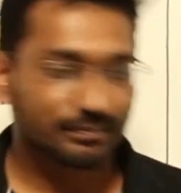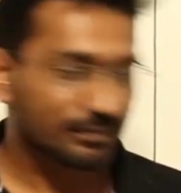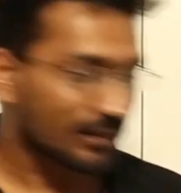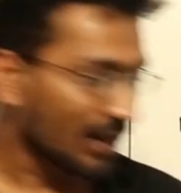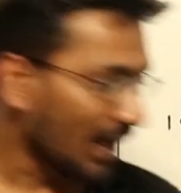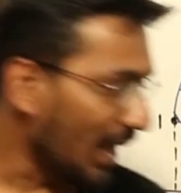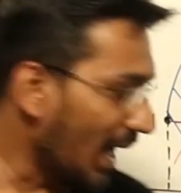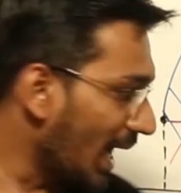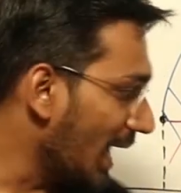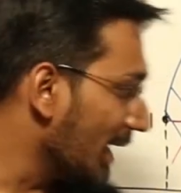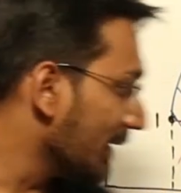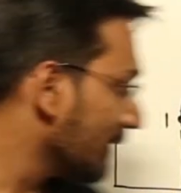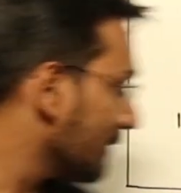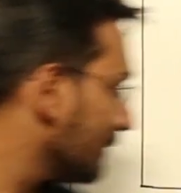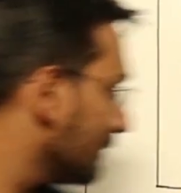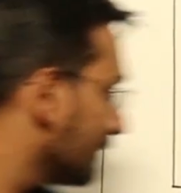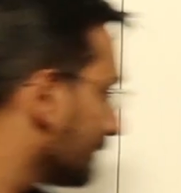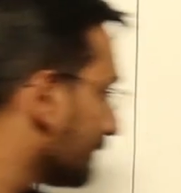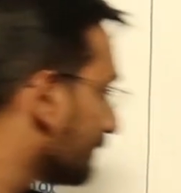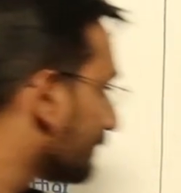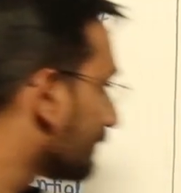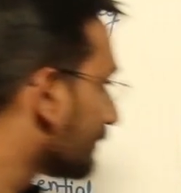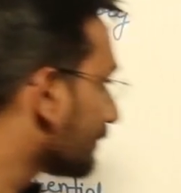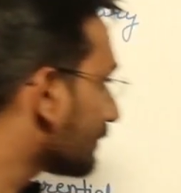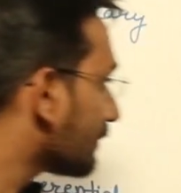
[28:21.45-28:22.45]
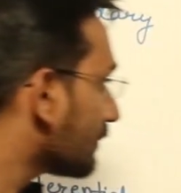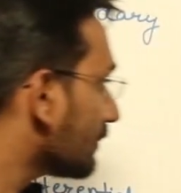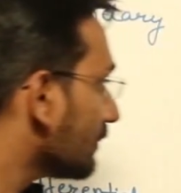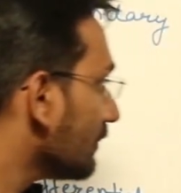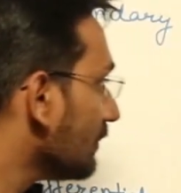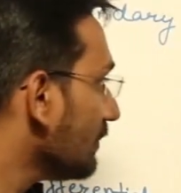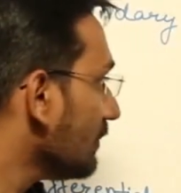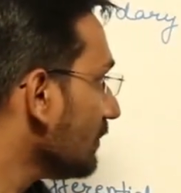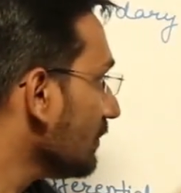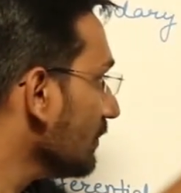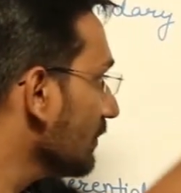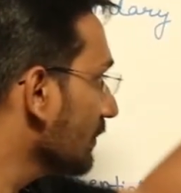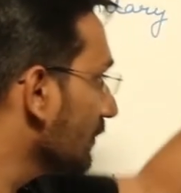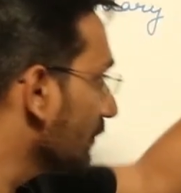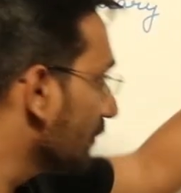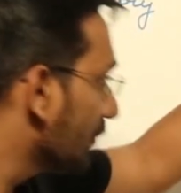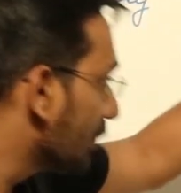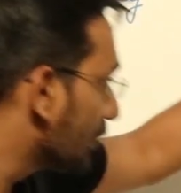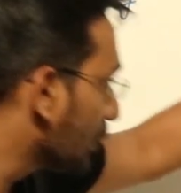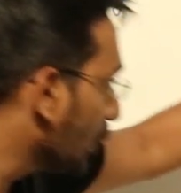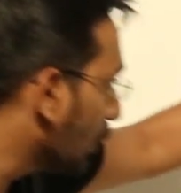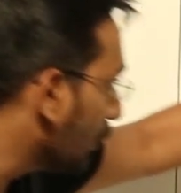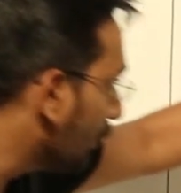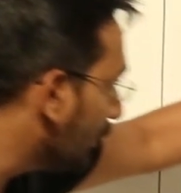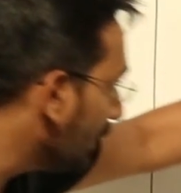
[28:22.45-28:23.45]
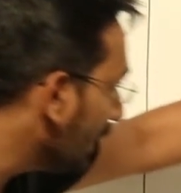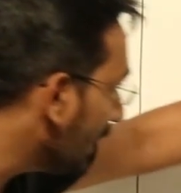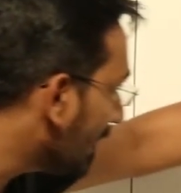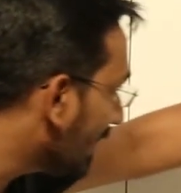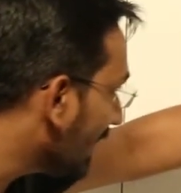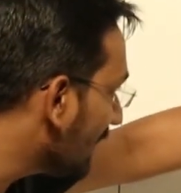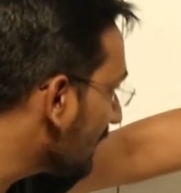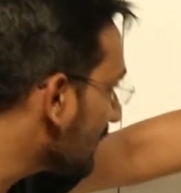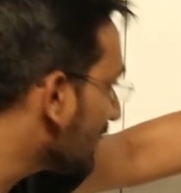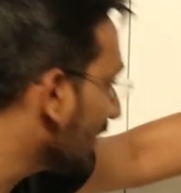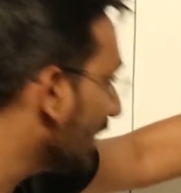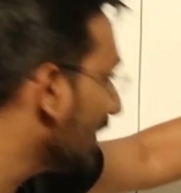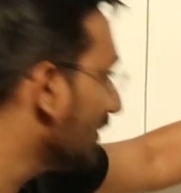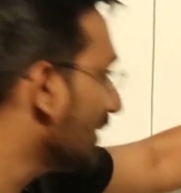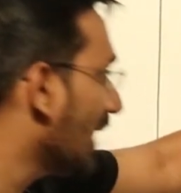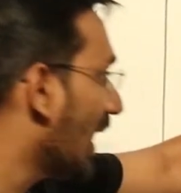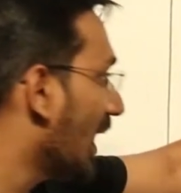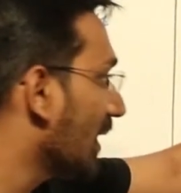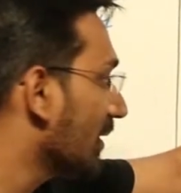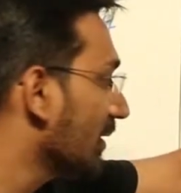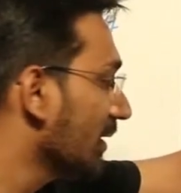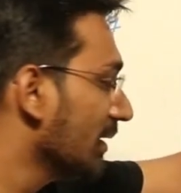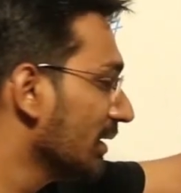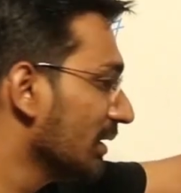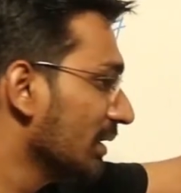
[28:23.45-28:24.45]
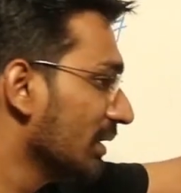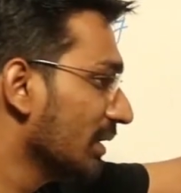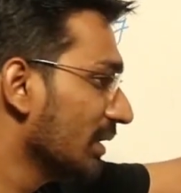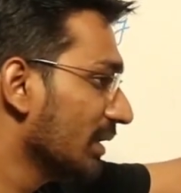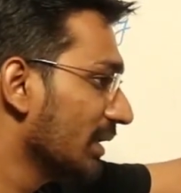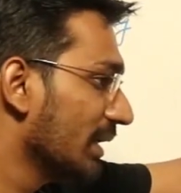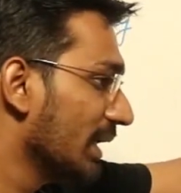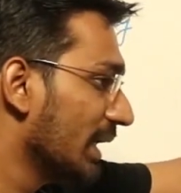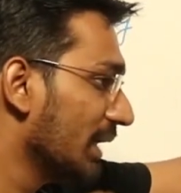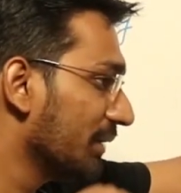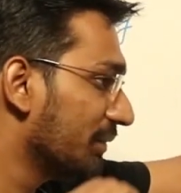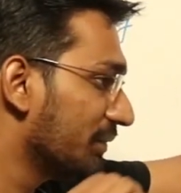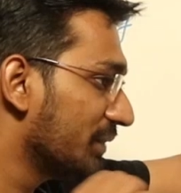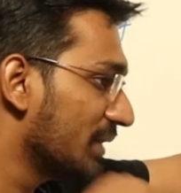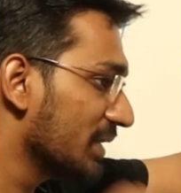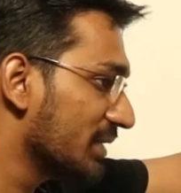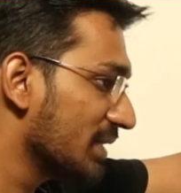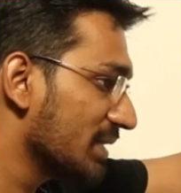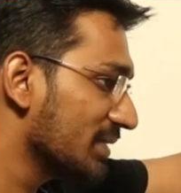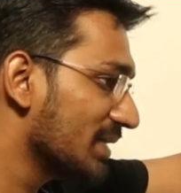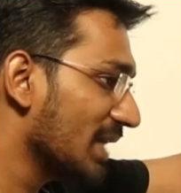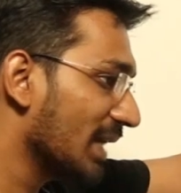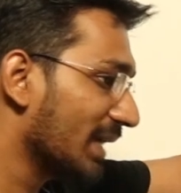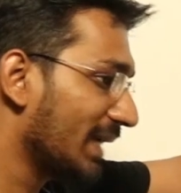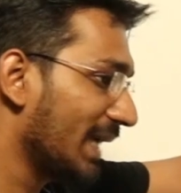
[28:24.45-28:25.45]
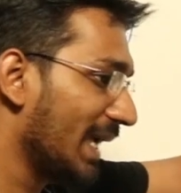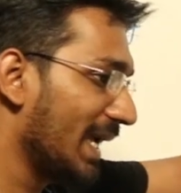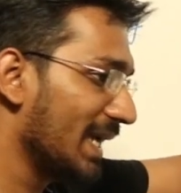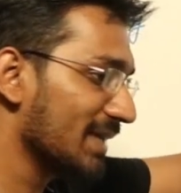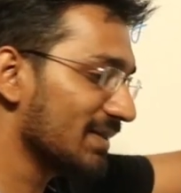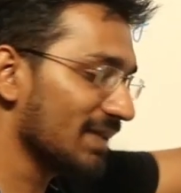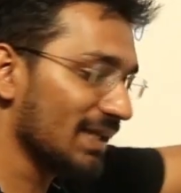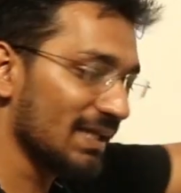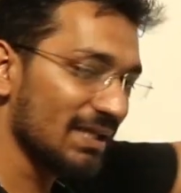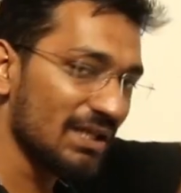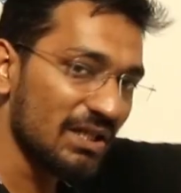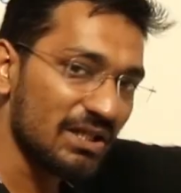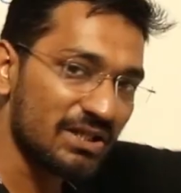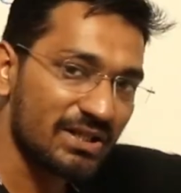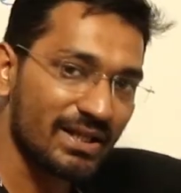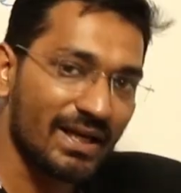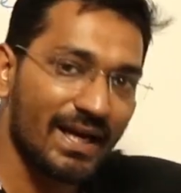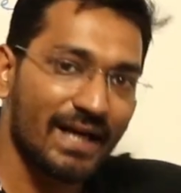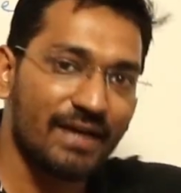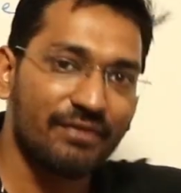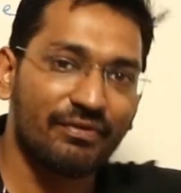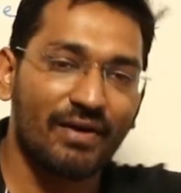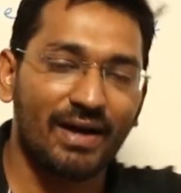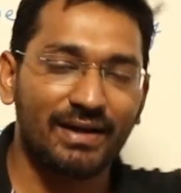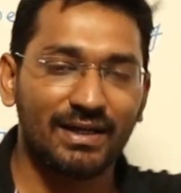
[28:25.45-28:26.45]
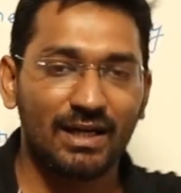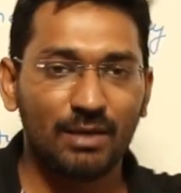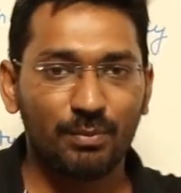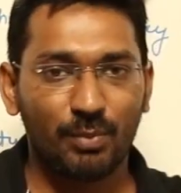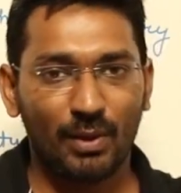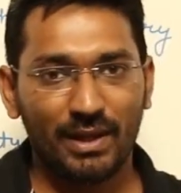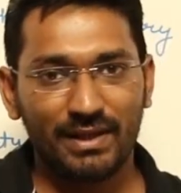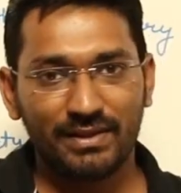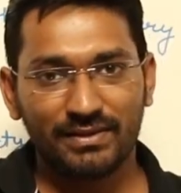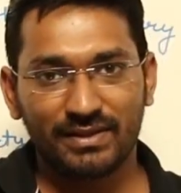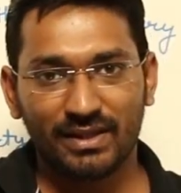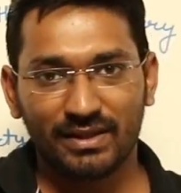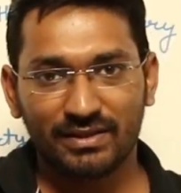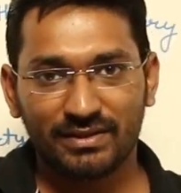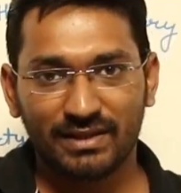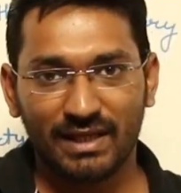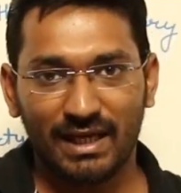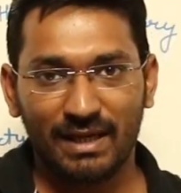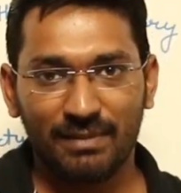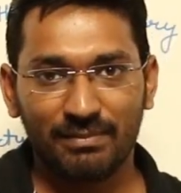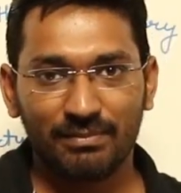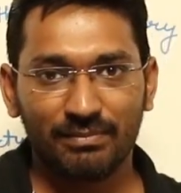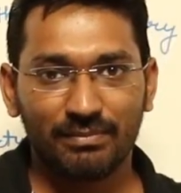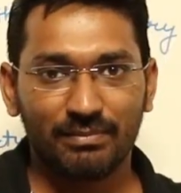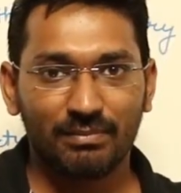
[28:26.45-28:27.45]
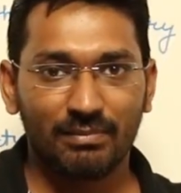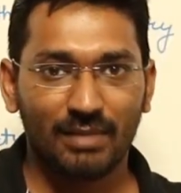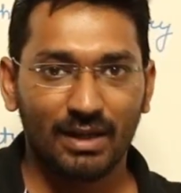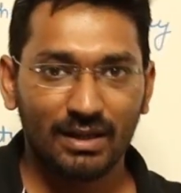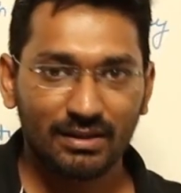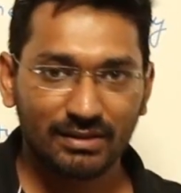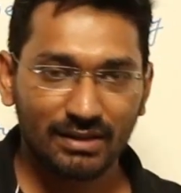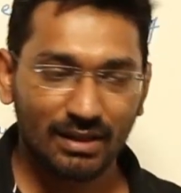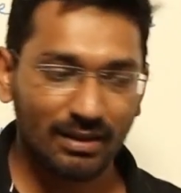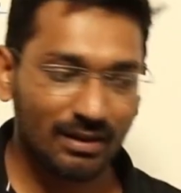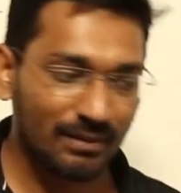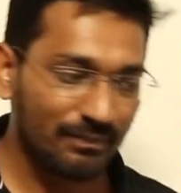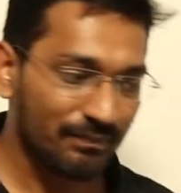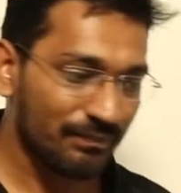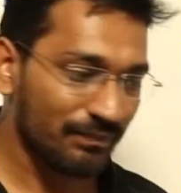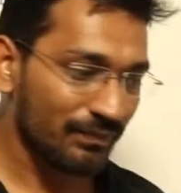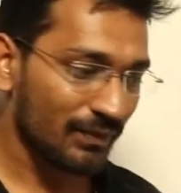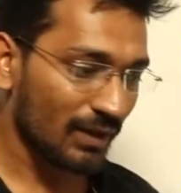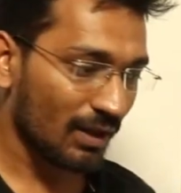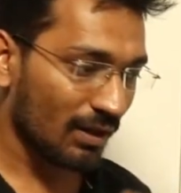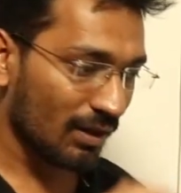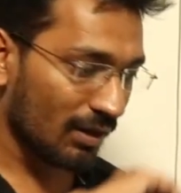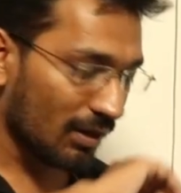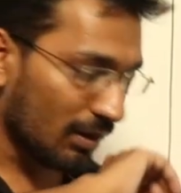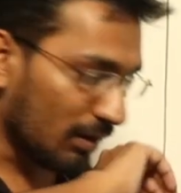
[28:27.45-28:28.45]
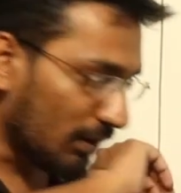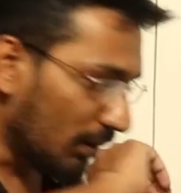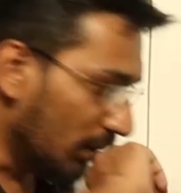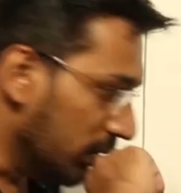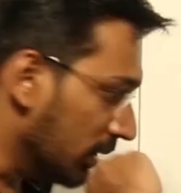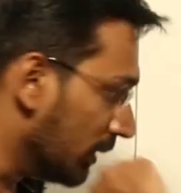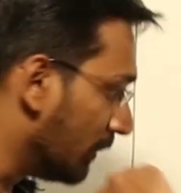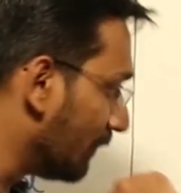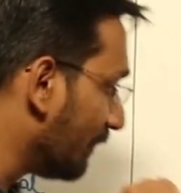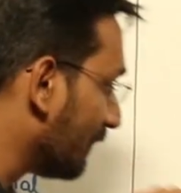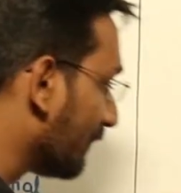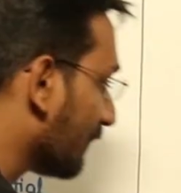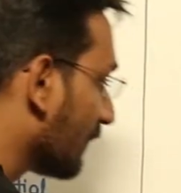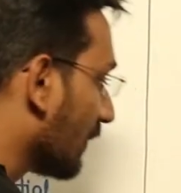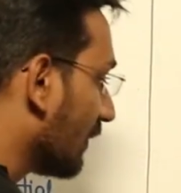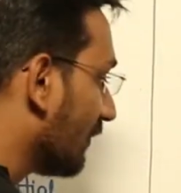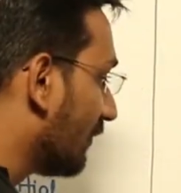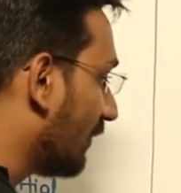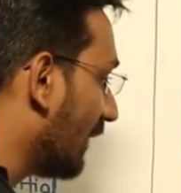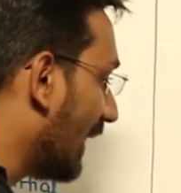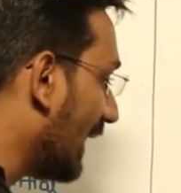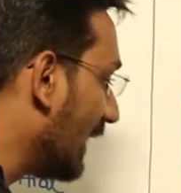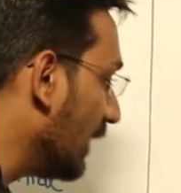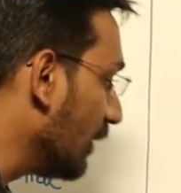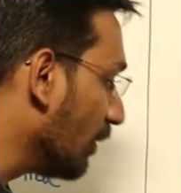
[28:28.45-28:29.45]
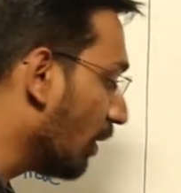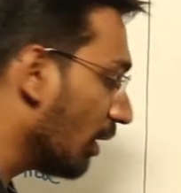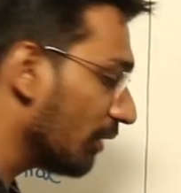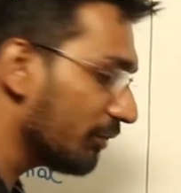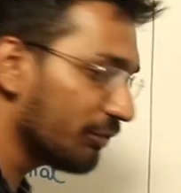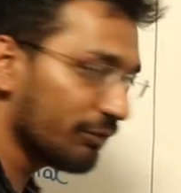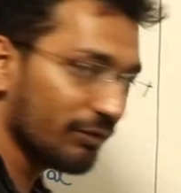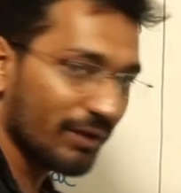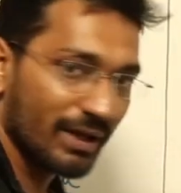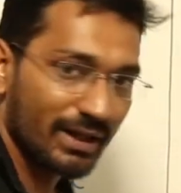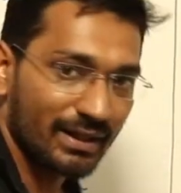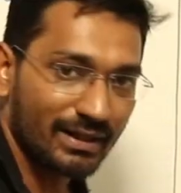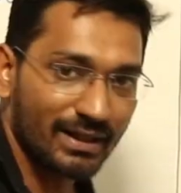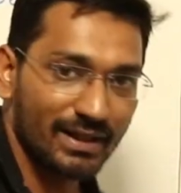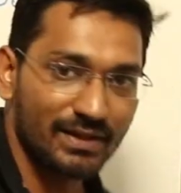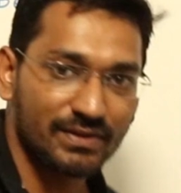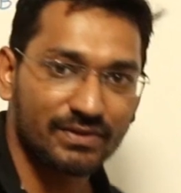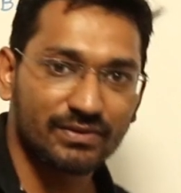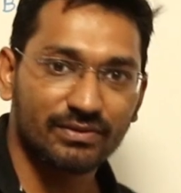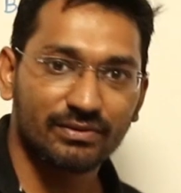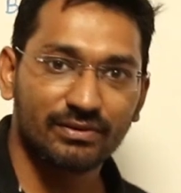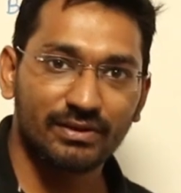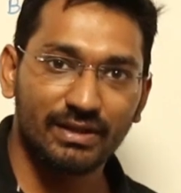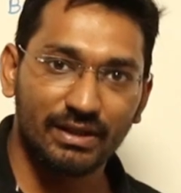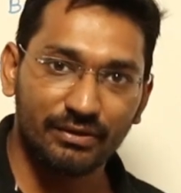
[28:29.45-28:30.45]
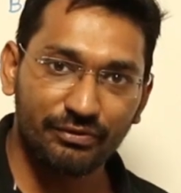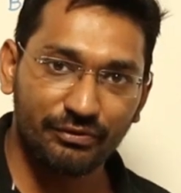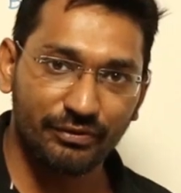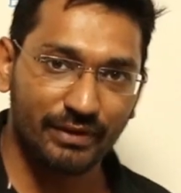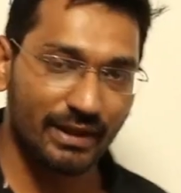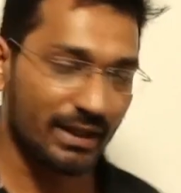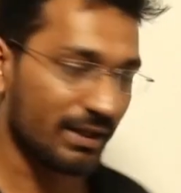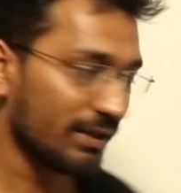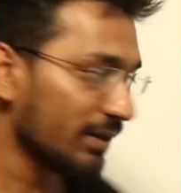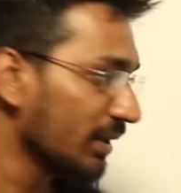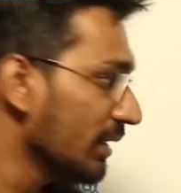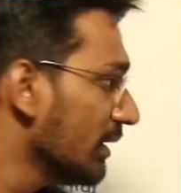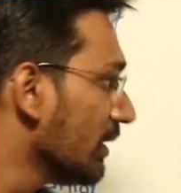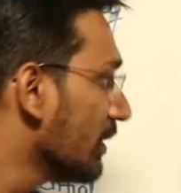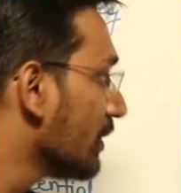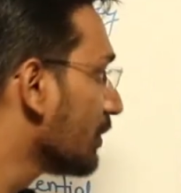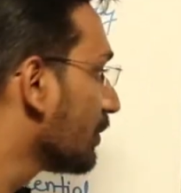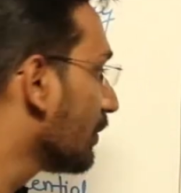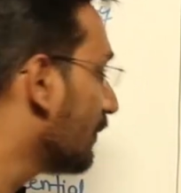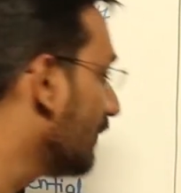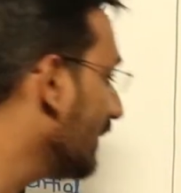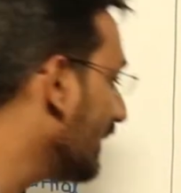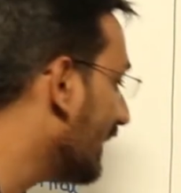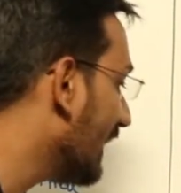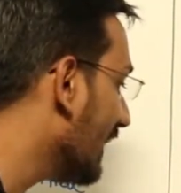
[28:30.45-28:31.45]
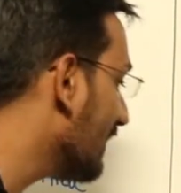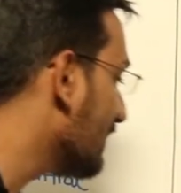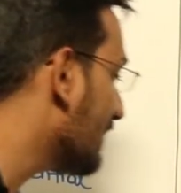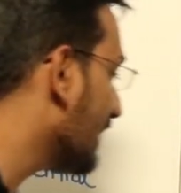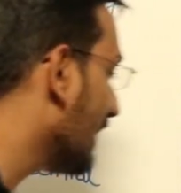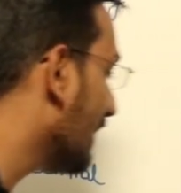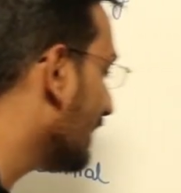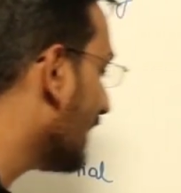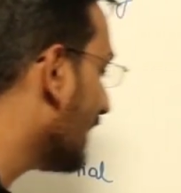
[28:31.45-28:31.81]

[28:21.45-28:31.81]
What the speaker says: And so we can say that if this is the case, initial and final points are same, but the value of work is different. So we can say